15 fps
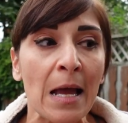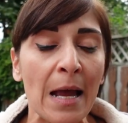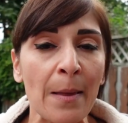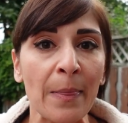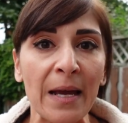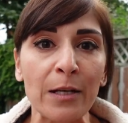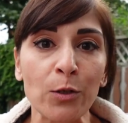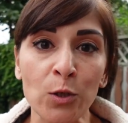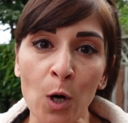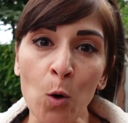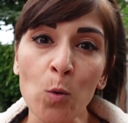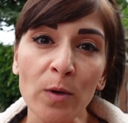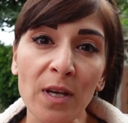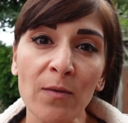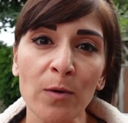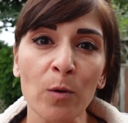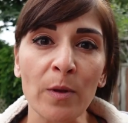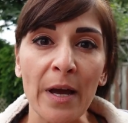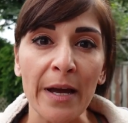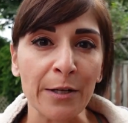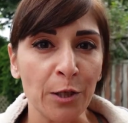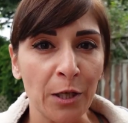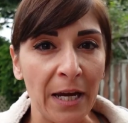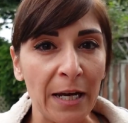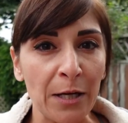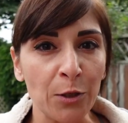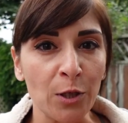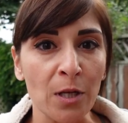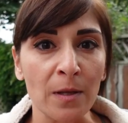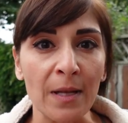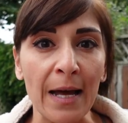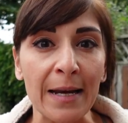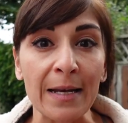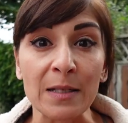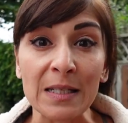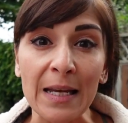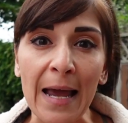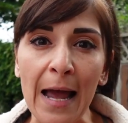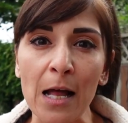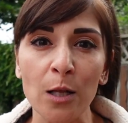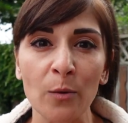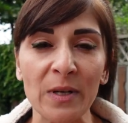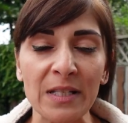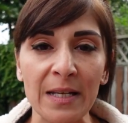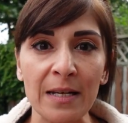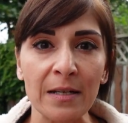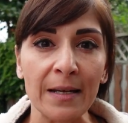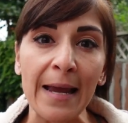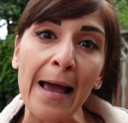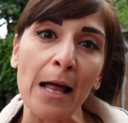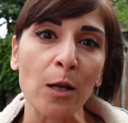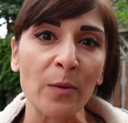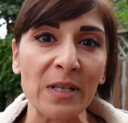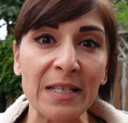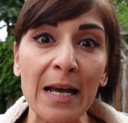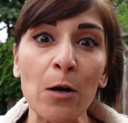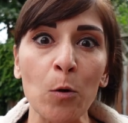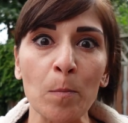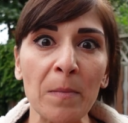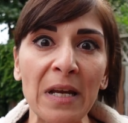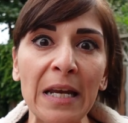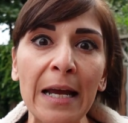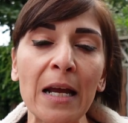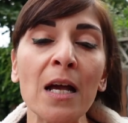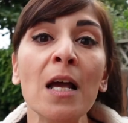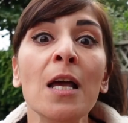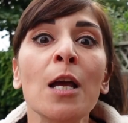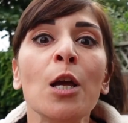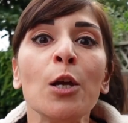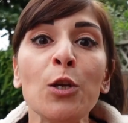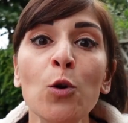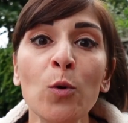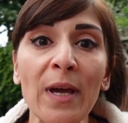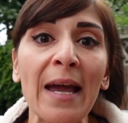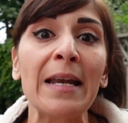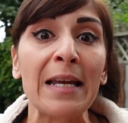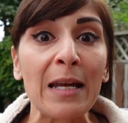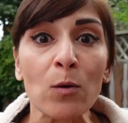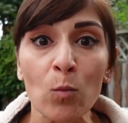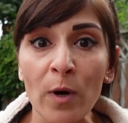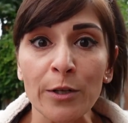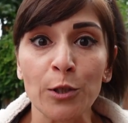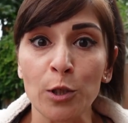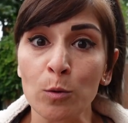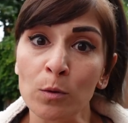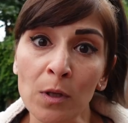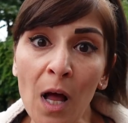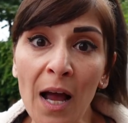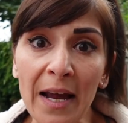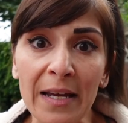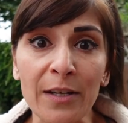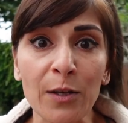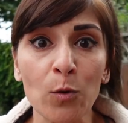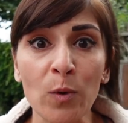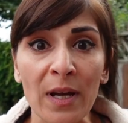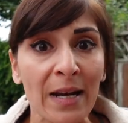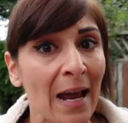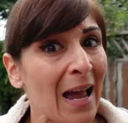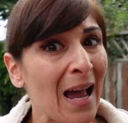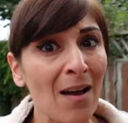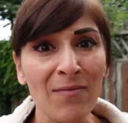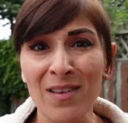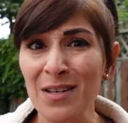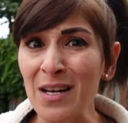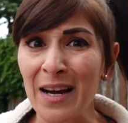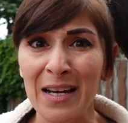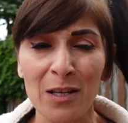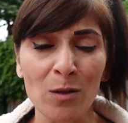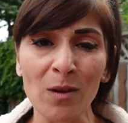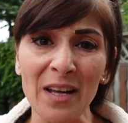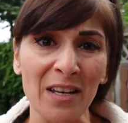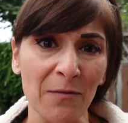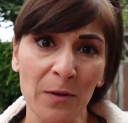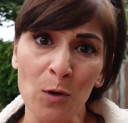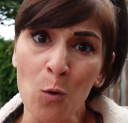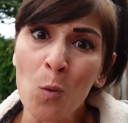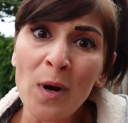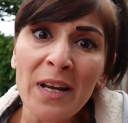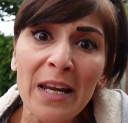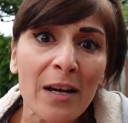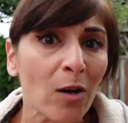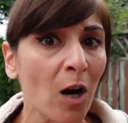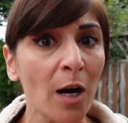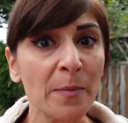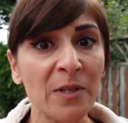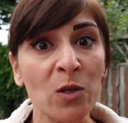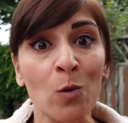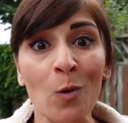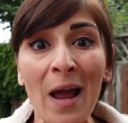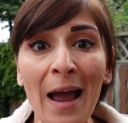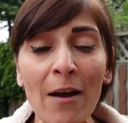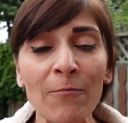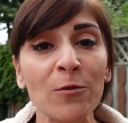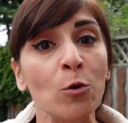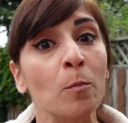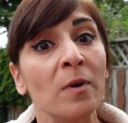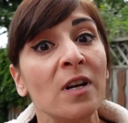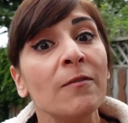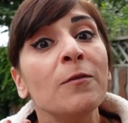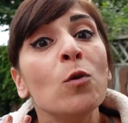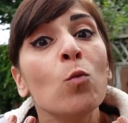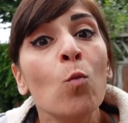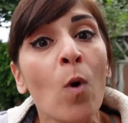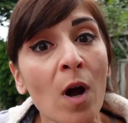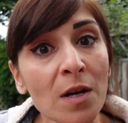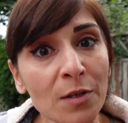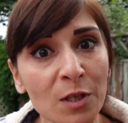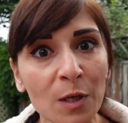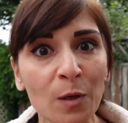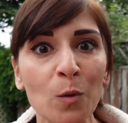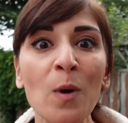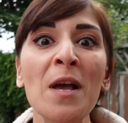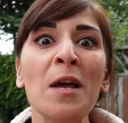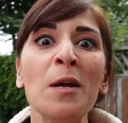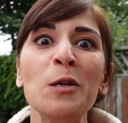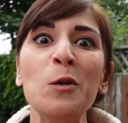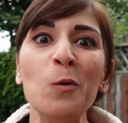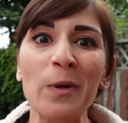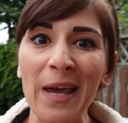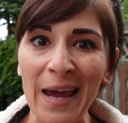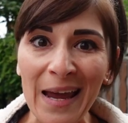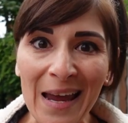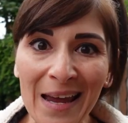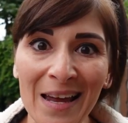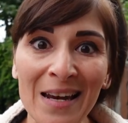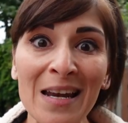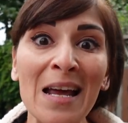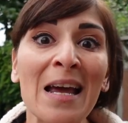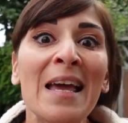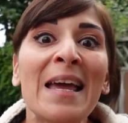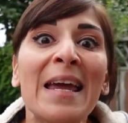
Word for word: And they don't give you the education that it's calories in, calories out, meaning you can eat what you like. You can have the diet you like. If you don't want to eat carbs, you don't have to. But if you want to, you can.